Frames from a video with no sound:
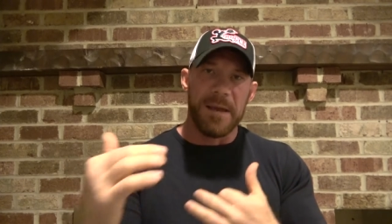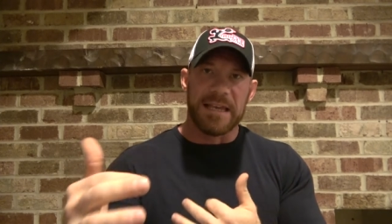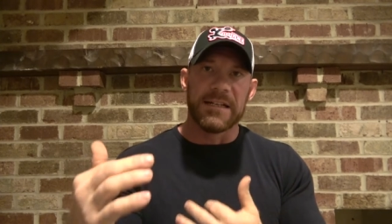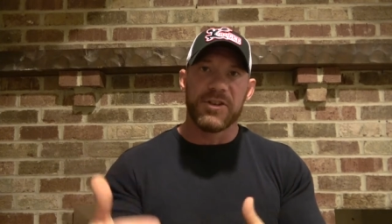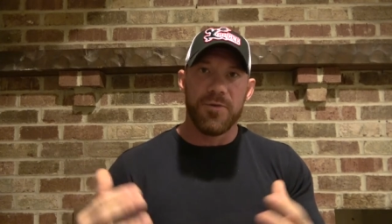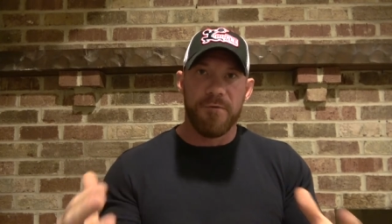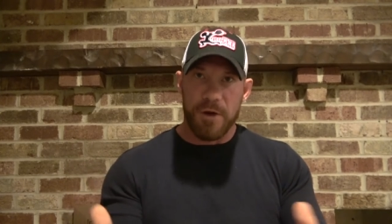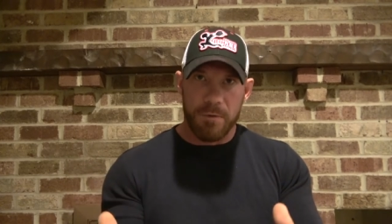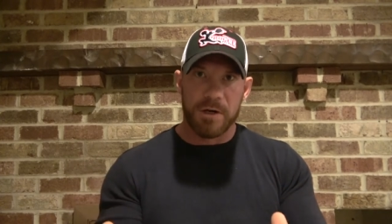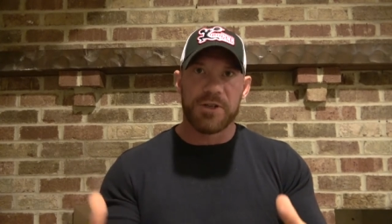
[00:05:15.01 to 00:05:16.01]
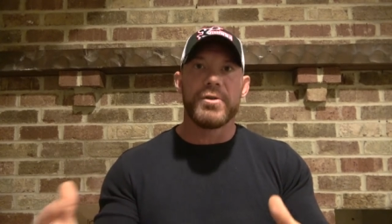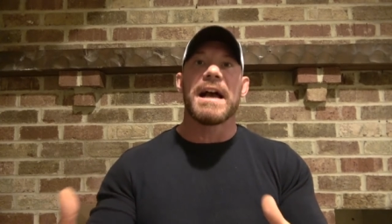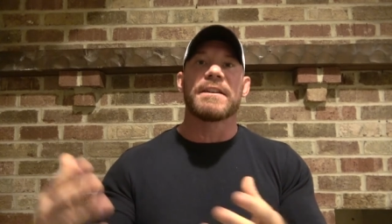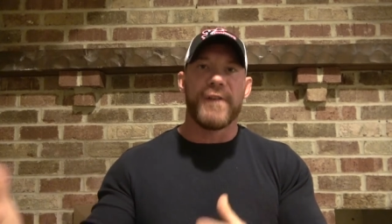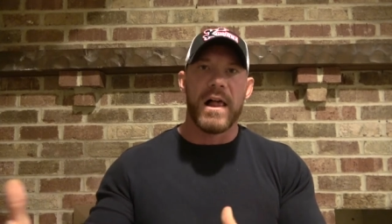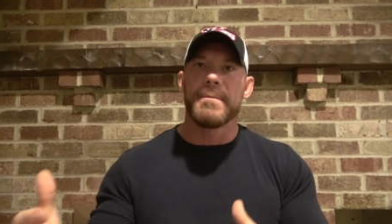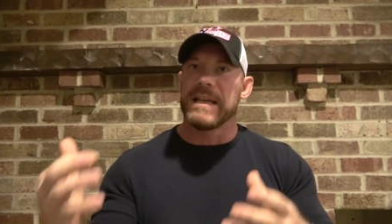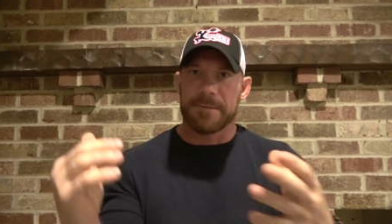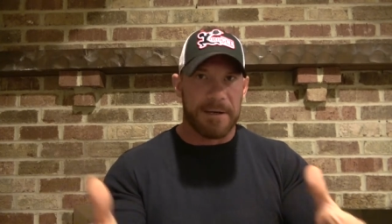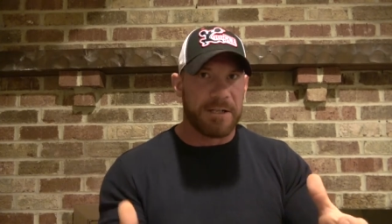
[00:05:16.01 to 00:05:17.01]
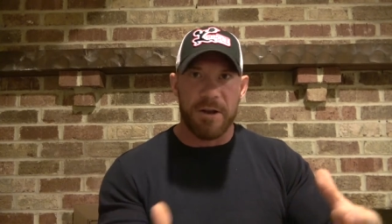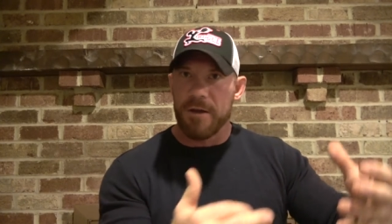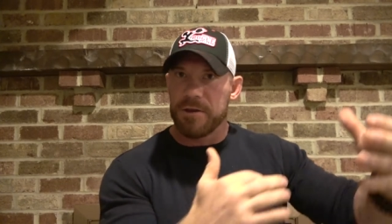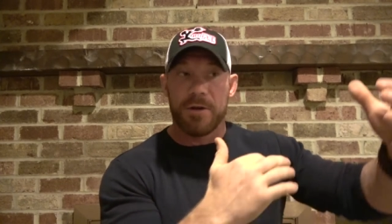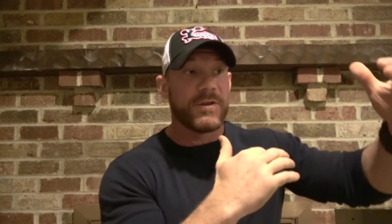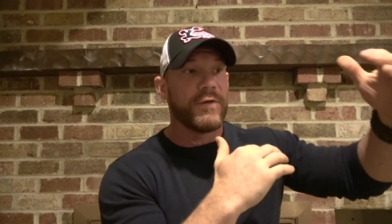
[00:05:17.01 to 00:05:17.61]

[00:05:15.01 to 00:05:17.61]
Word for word: because you viewers, you guys following me, especially those